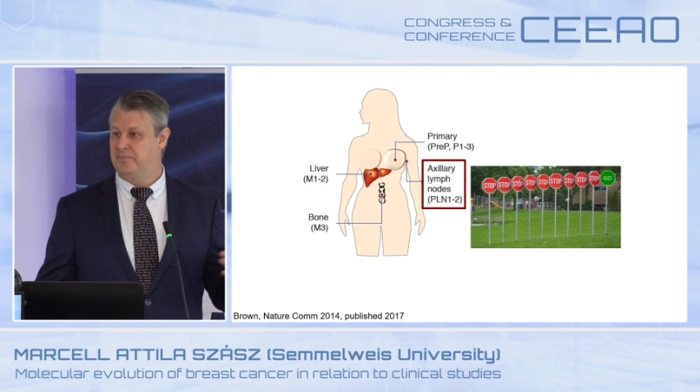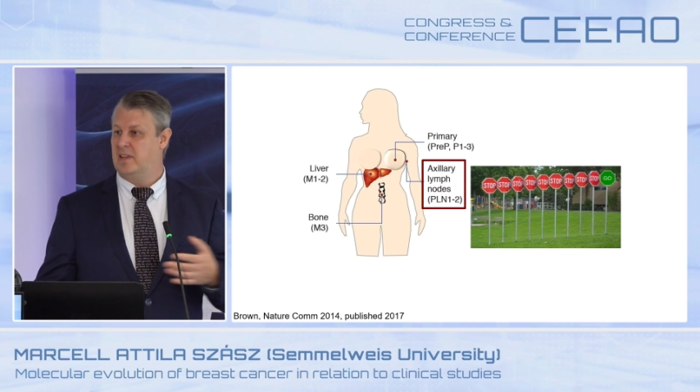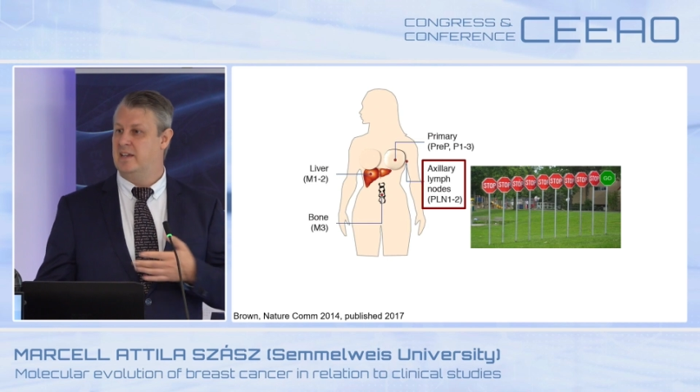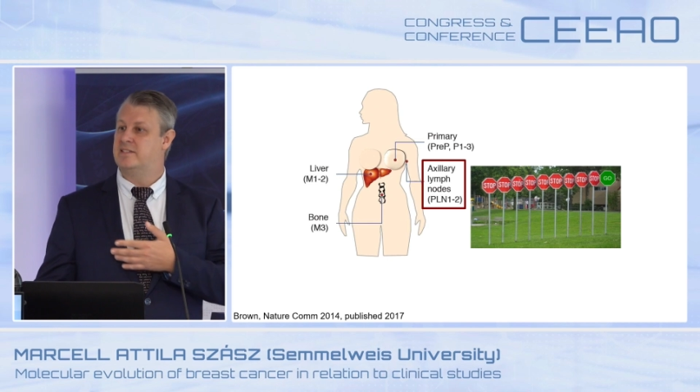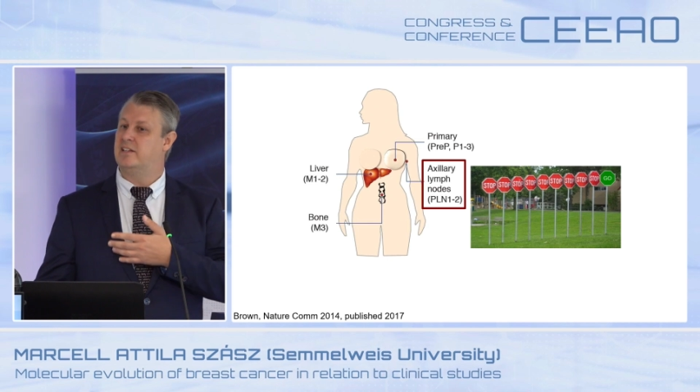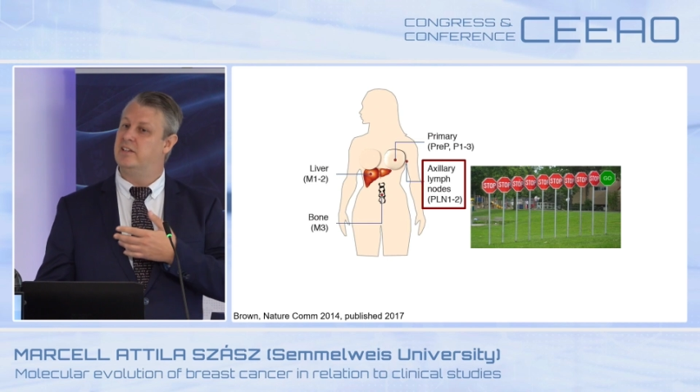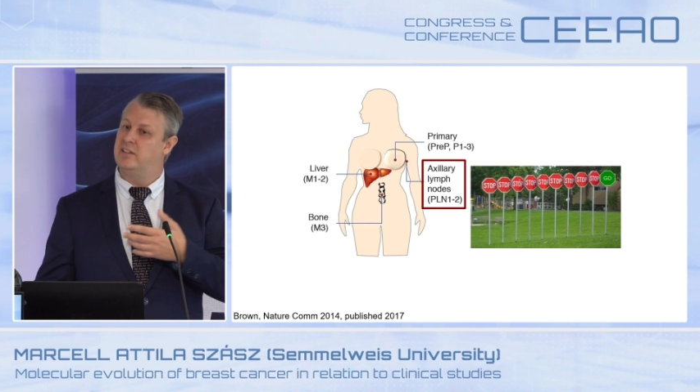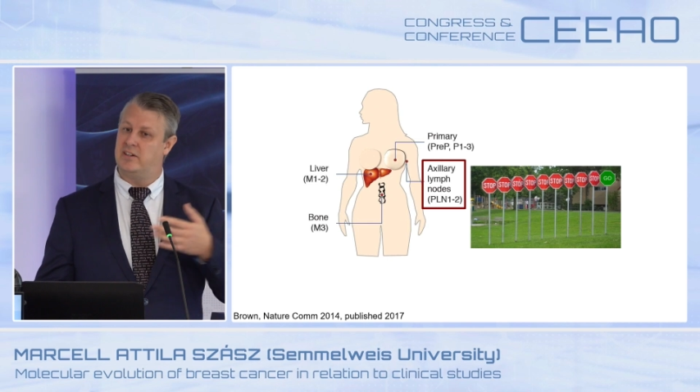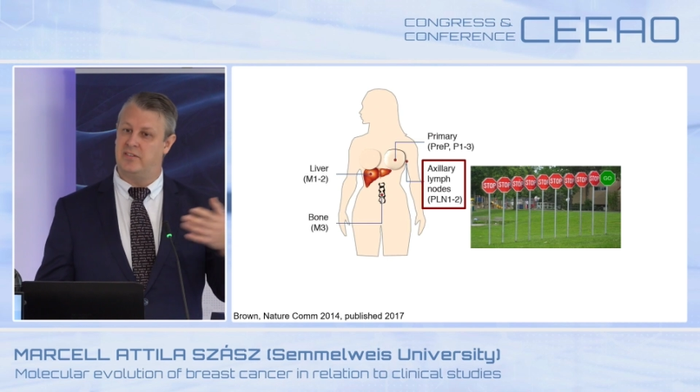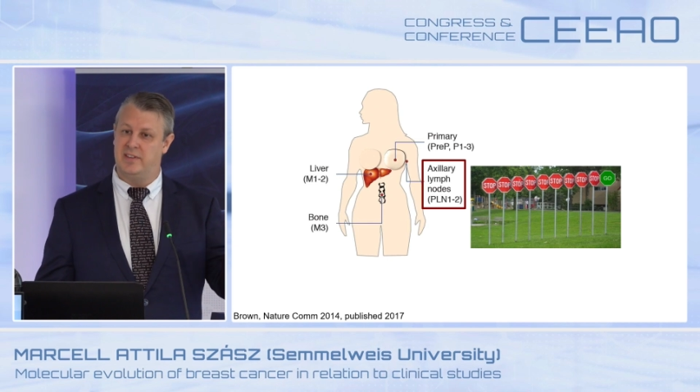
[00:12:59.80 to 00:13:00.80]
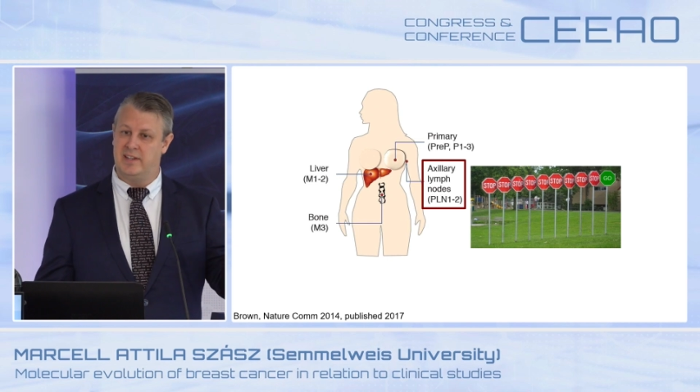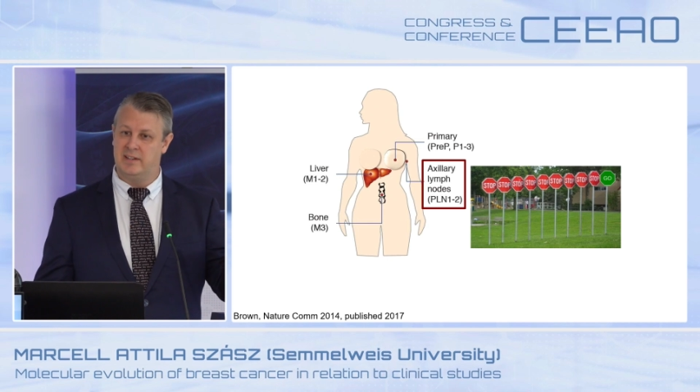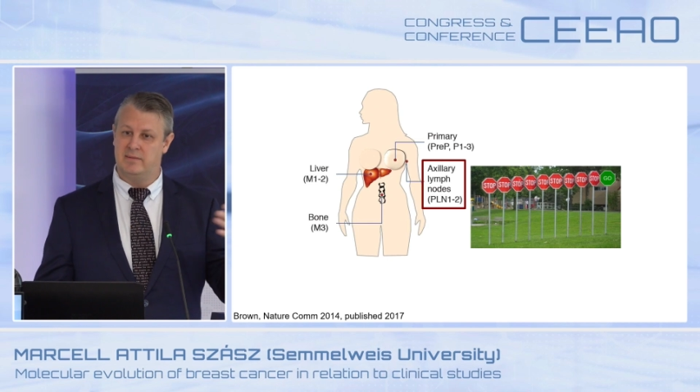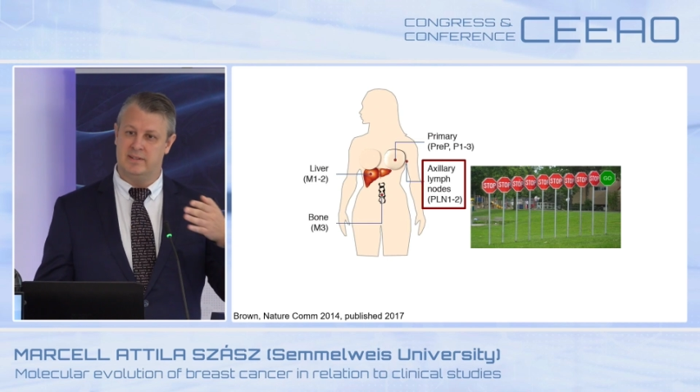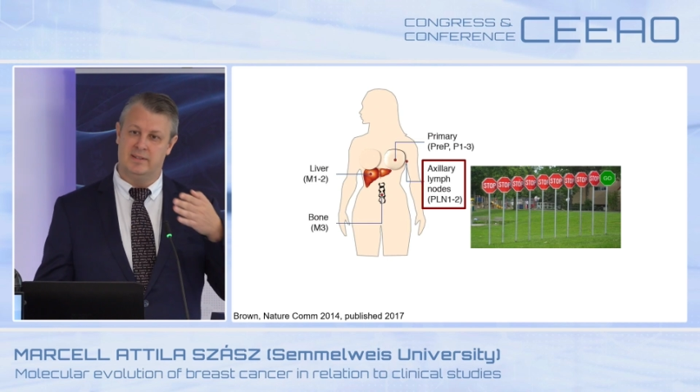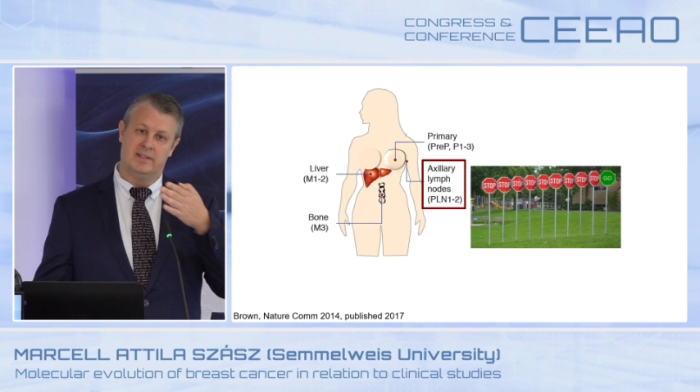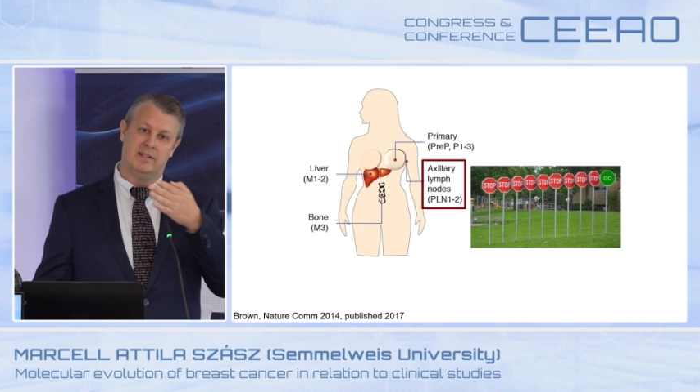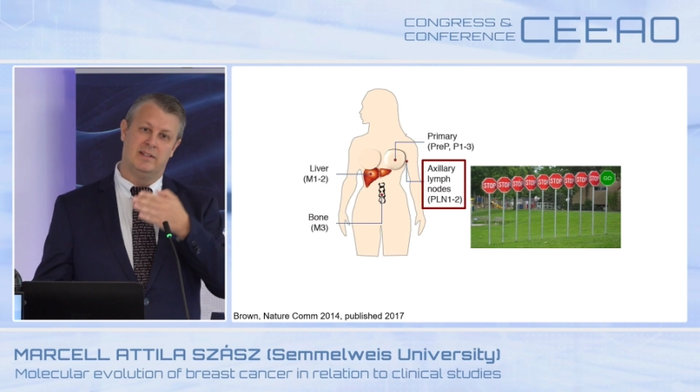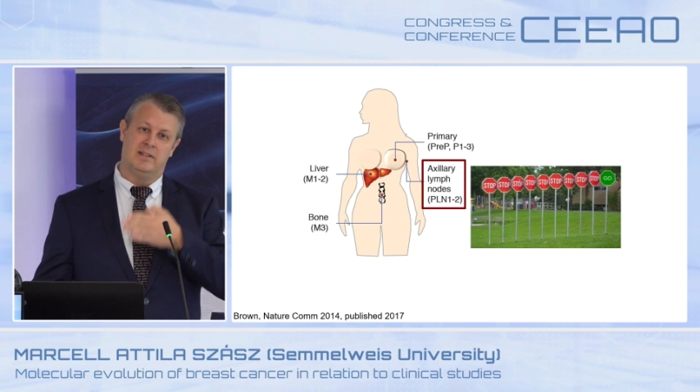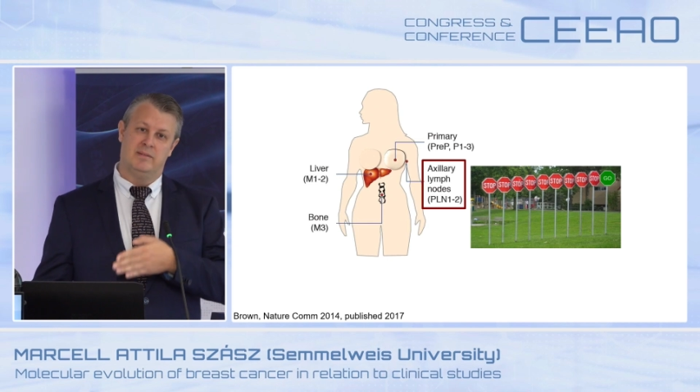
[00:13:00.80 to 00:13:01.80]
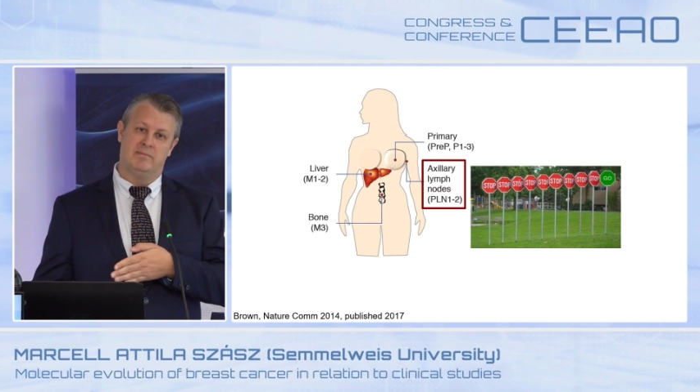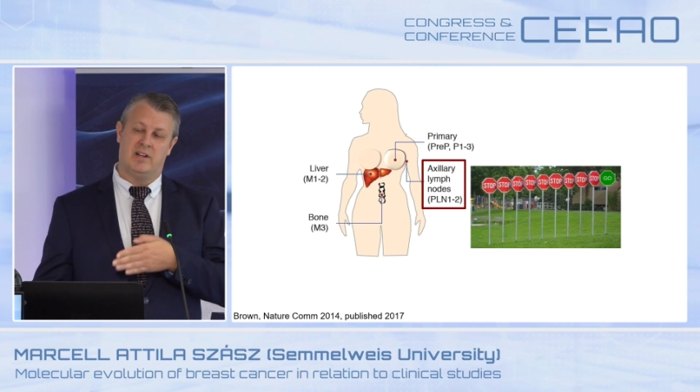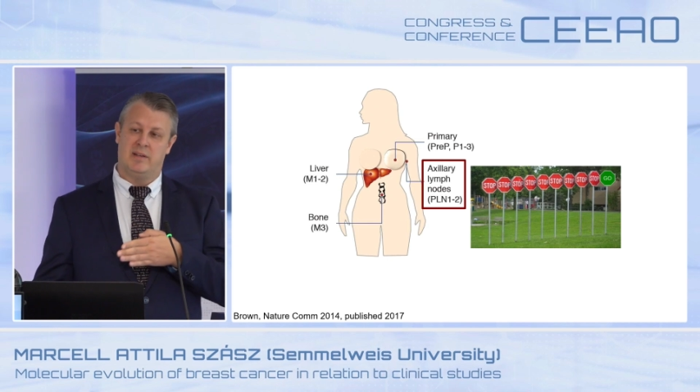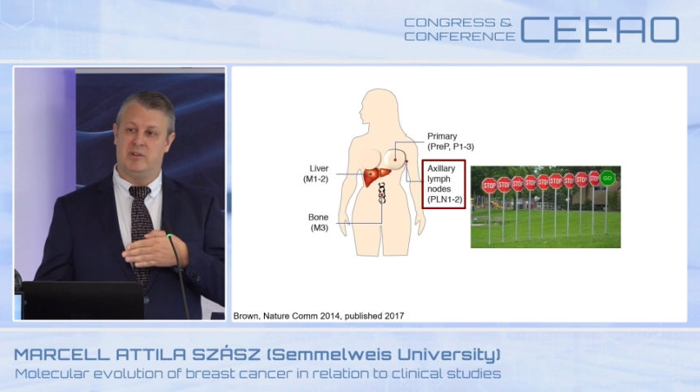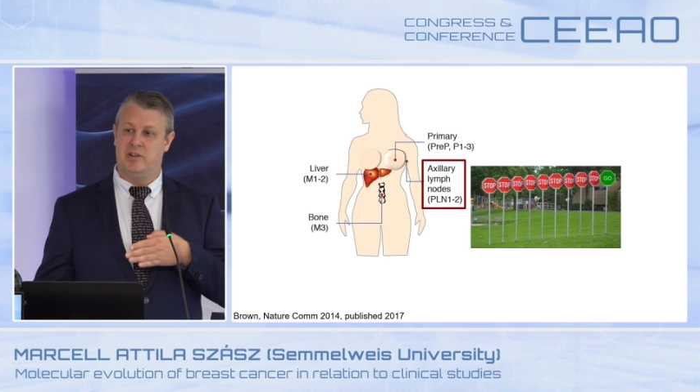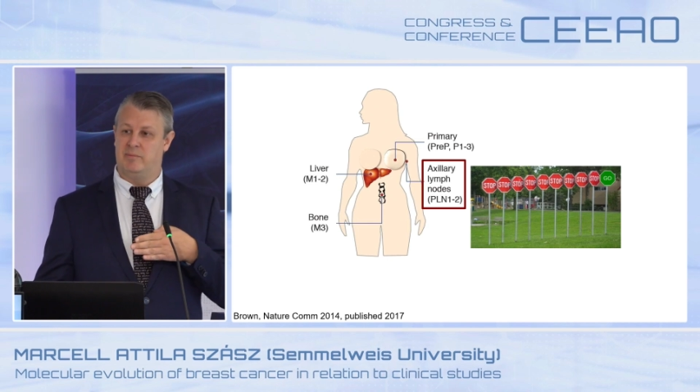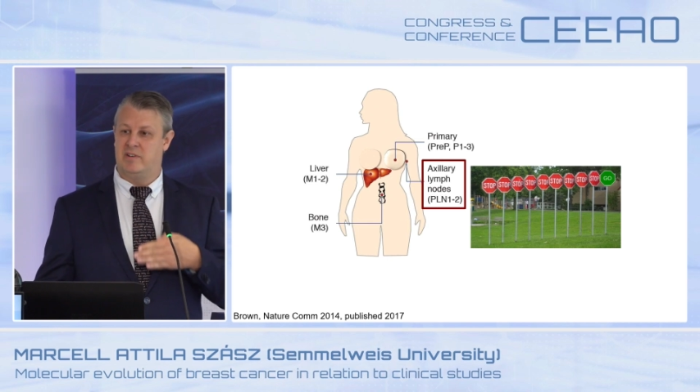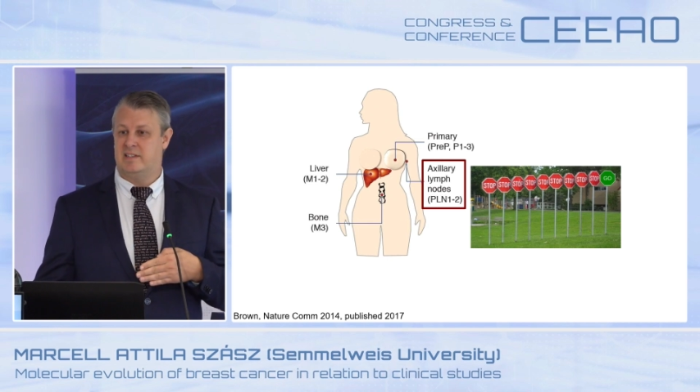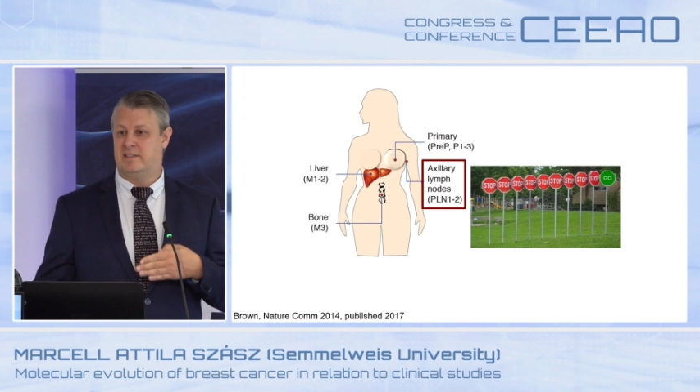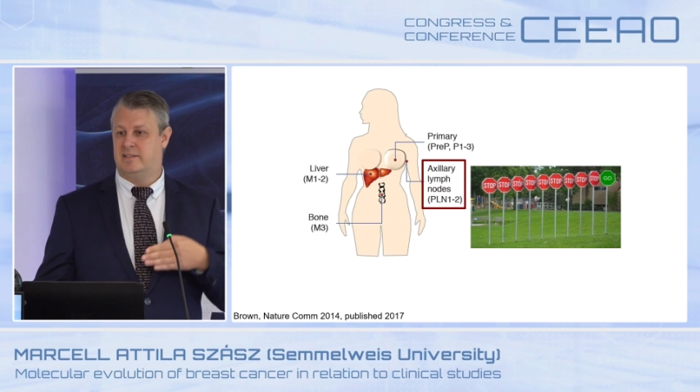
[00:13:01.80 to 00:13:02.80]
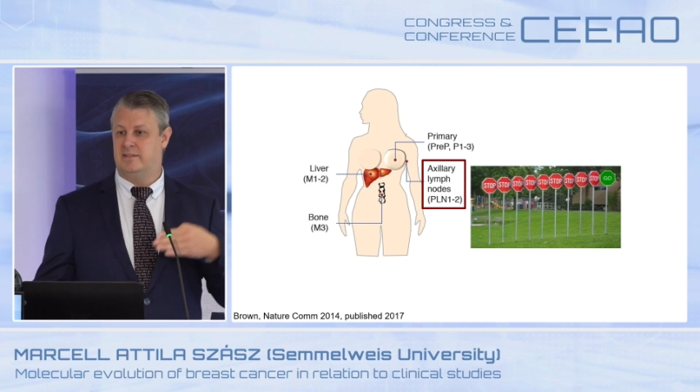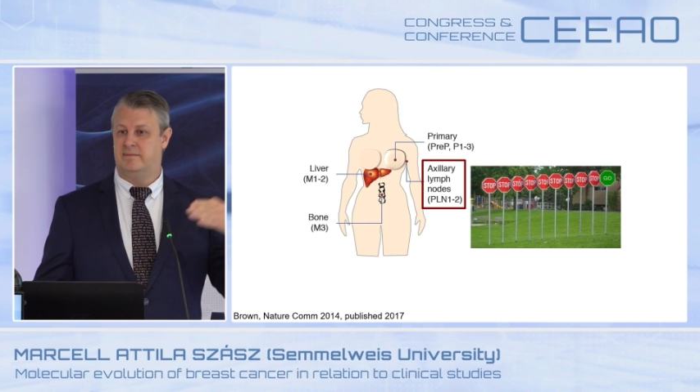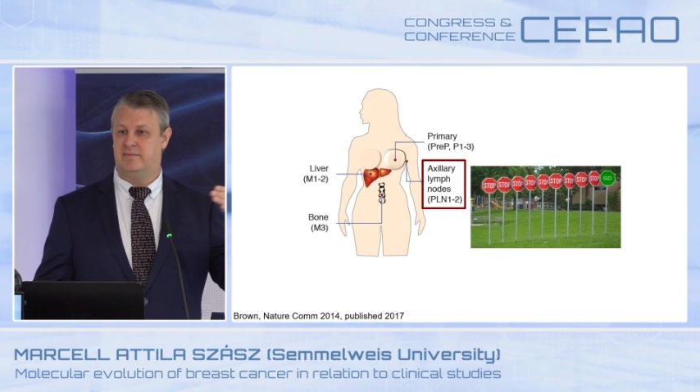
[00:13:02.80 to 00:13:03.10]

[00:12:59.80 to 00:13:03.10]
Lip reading: it's a linear thing, primary breast,